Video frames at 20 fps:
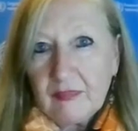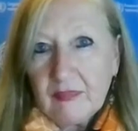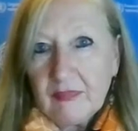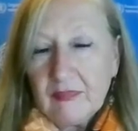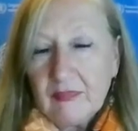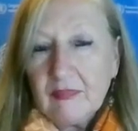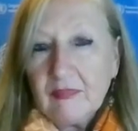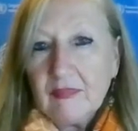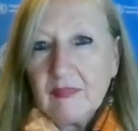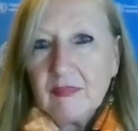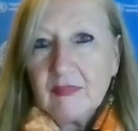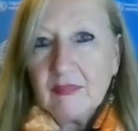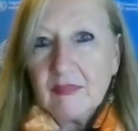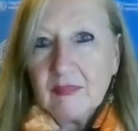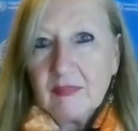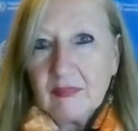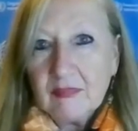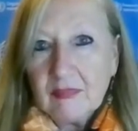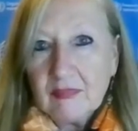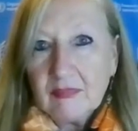
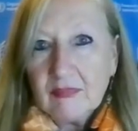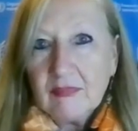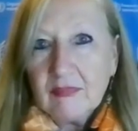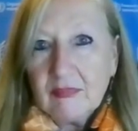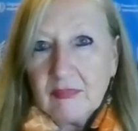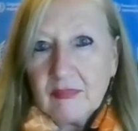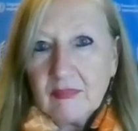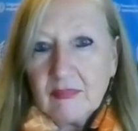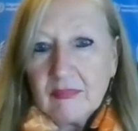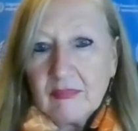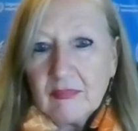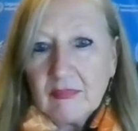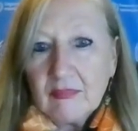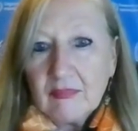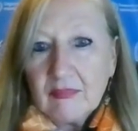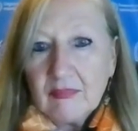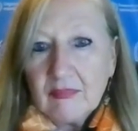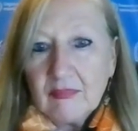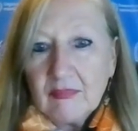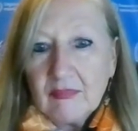
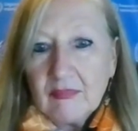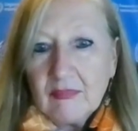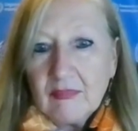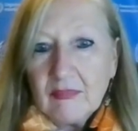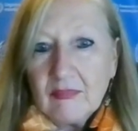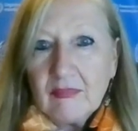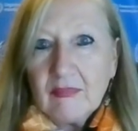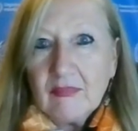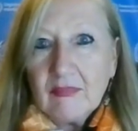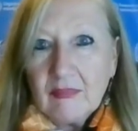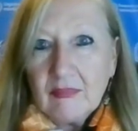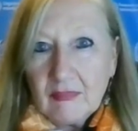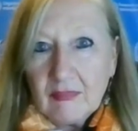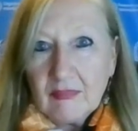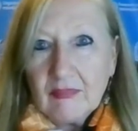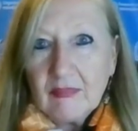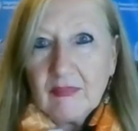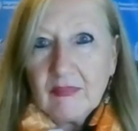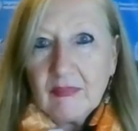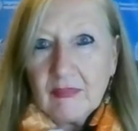
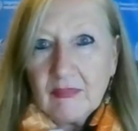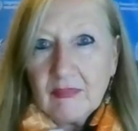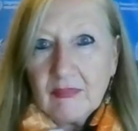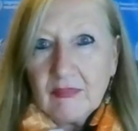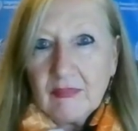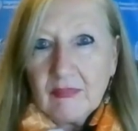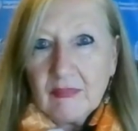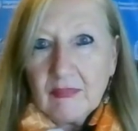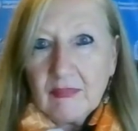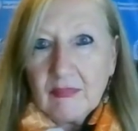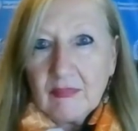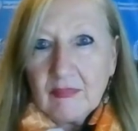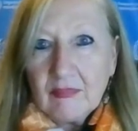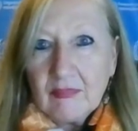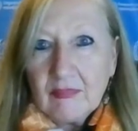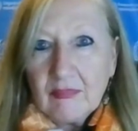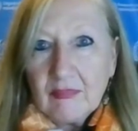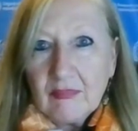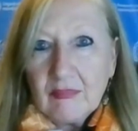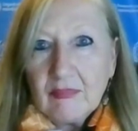
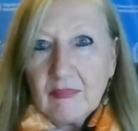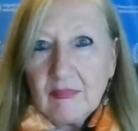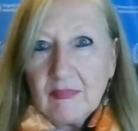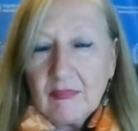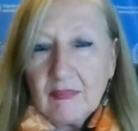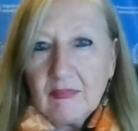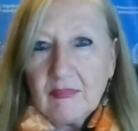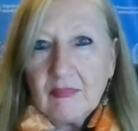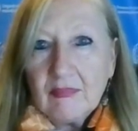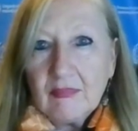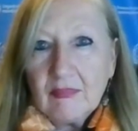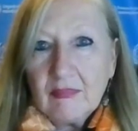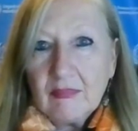This person isn't speaking.